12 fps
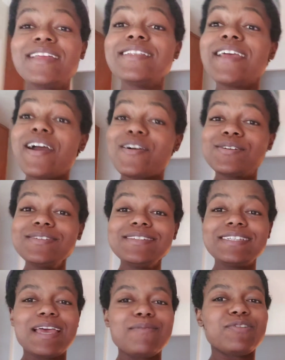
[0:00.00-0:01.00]
And
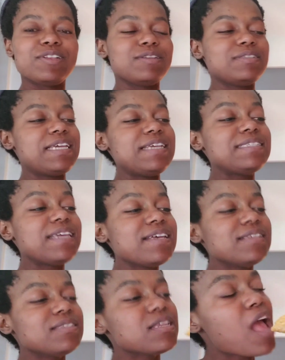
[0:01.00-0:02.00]
now, time for a little taste
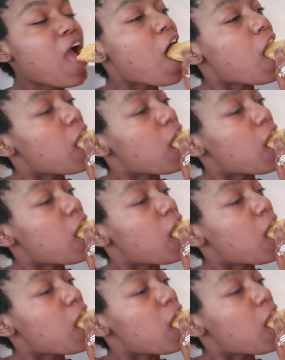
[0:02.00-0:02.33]
test.